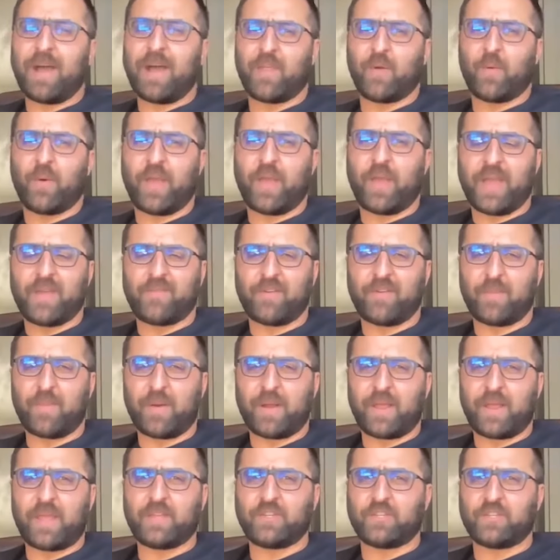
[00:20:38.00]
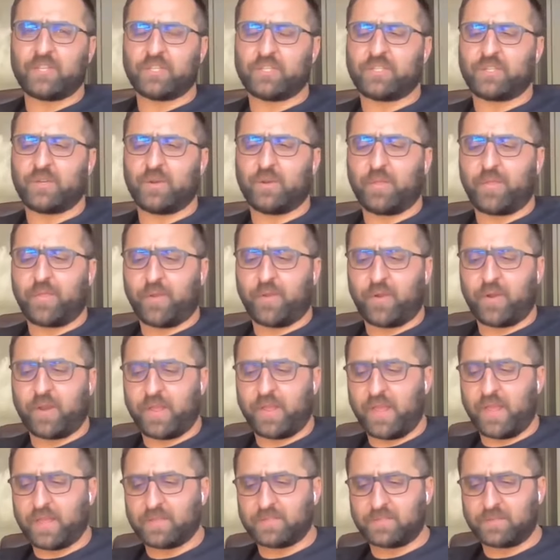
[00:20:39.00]
30, by the way, everybody. He just turned
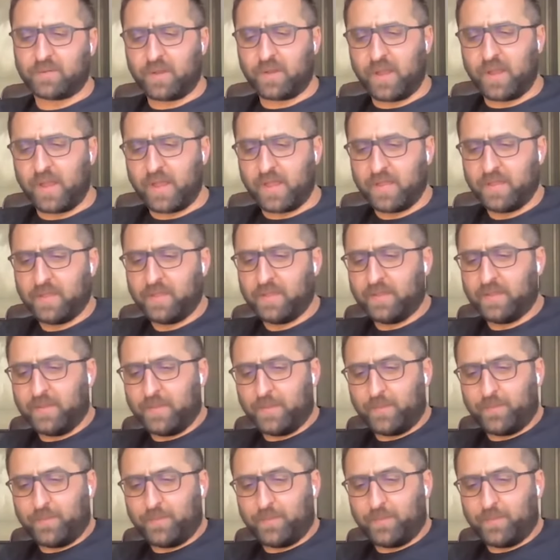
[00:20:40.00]
30 yesterday.